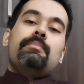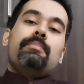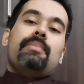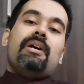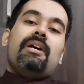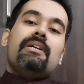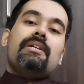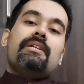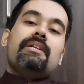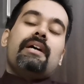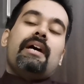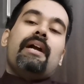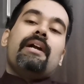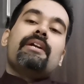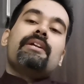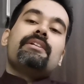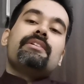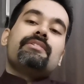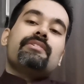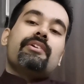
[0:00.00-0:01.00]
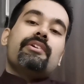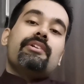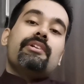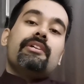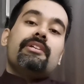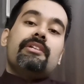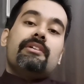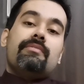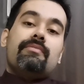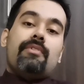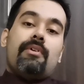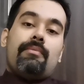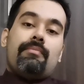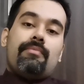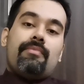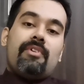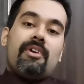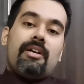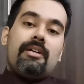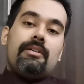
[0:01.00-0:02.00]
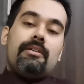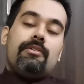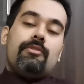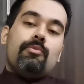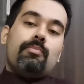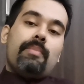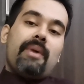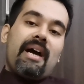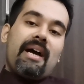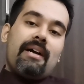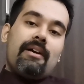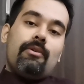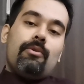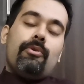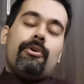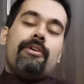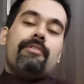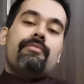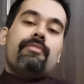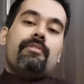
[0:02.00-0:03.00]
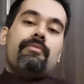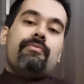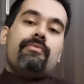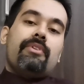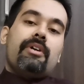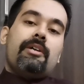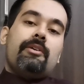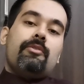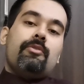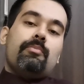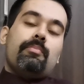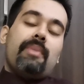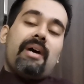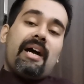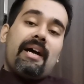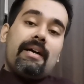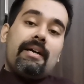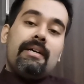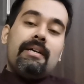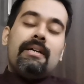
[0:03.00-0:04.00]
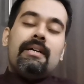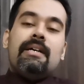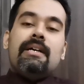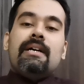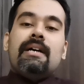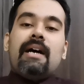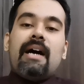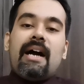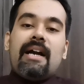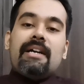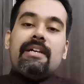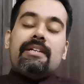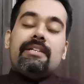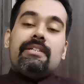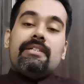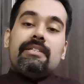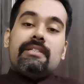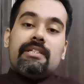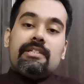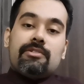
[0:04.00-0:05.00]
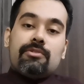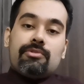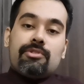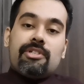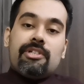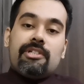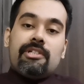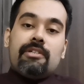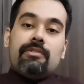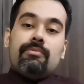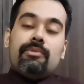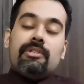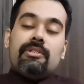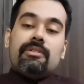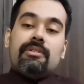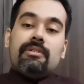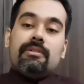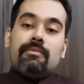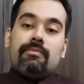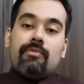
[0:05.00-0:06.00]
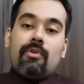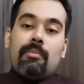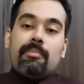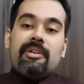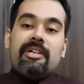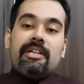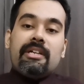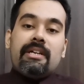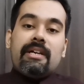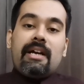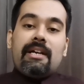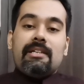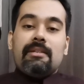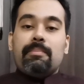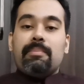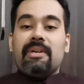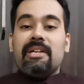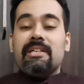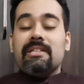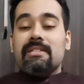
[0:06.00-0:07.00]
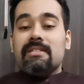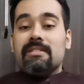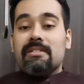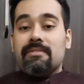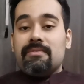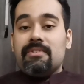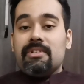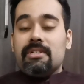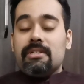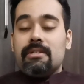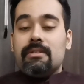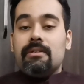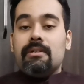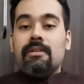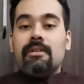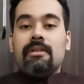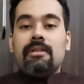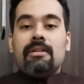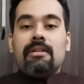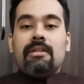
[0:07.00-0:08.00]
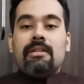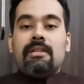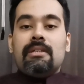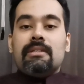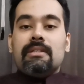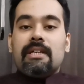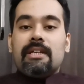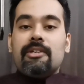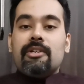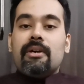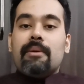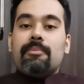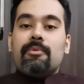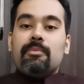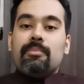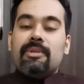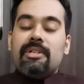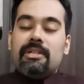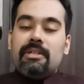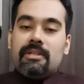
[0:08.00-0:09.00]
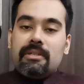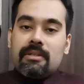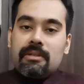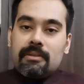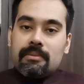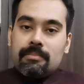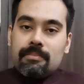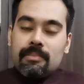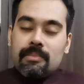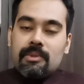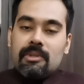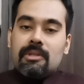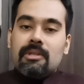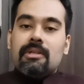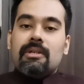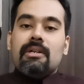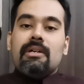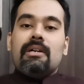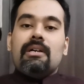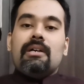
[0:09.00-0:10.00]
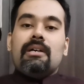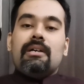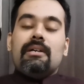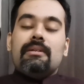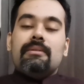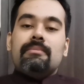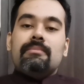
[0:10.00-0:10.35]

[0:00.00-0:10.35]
part, and it is radiating from front to back, going from front to back, and it is associated with vomiting and the pain is severe, then you have to be uh,